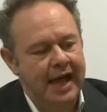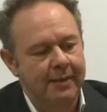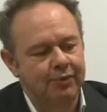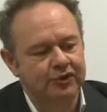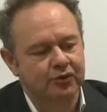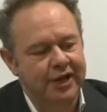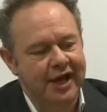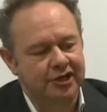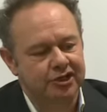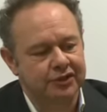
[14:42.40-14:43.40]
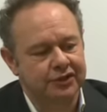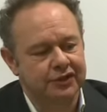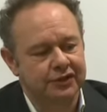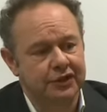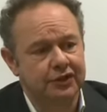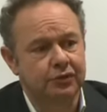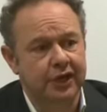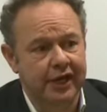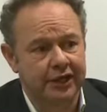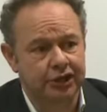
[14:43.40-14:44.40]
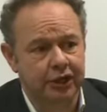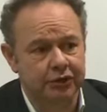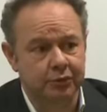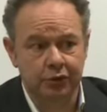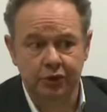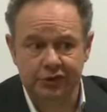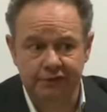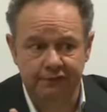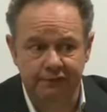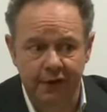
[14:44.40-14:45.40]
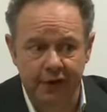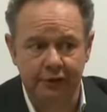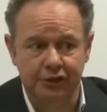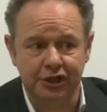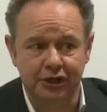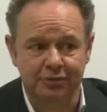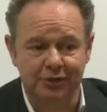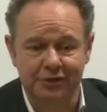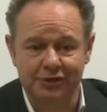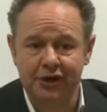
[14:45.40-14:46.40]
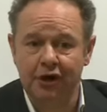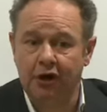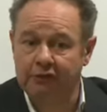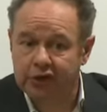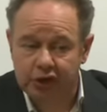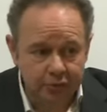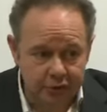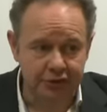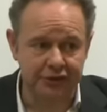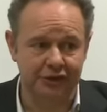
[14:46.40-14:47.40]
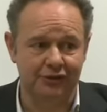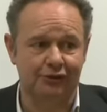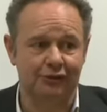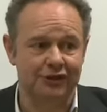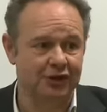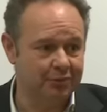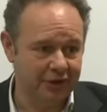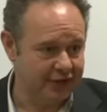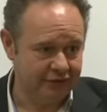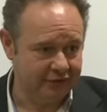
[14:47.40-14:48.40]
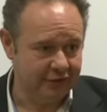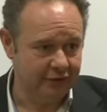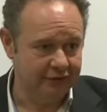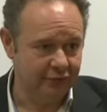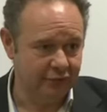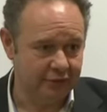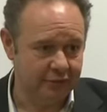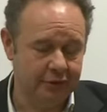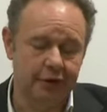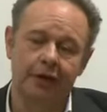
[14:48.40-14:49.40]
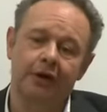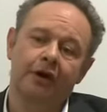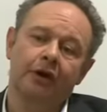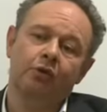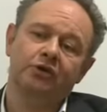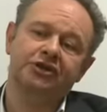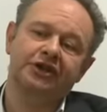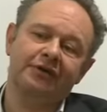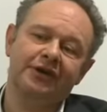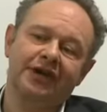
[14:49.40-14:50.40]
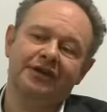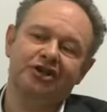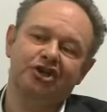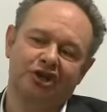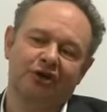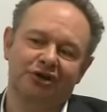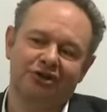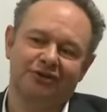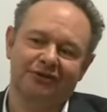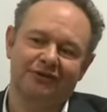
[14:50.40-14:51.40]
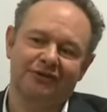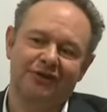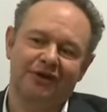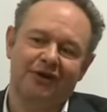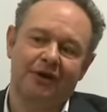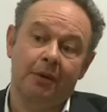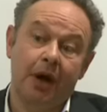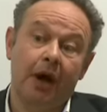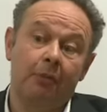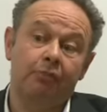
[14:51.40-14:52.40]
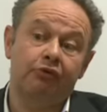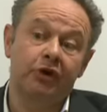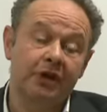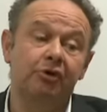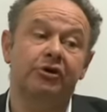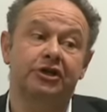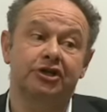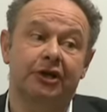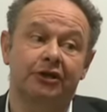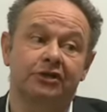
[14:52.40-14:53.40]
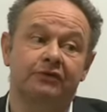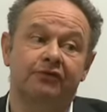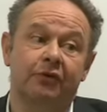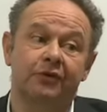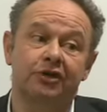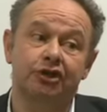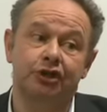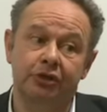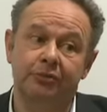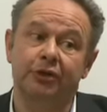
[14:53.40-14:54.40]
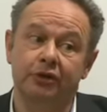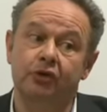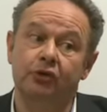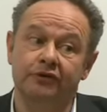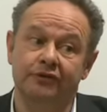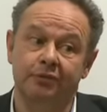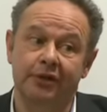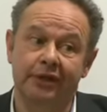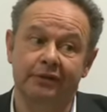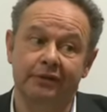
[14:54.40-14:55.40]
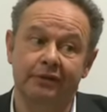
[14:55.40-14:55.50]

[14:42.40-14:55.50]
Apple's reaction to the UK judgment, which was a final judgment of a community court, so applies through the whole of Europe, was to go and get an injunction, a preliminary injunction from the German Court of Appeal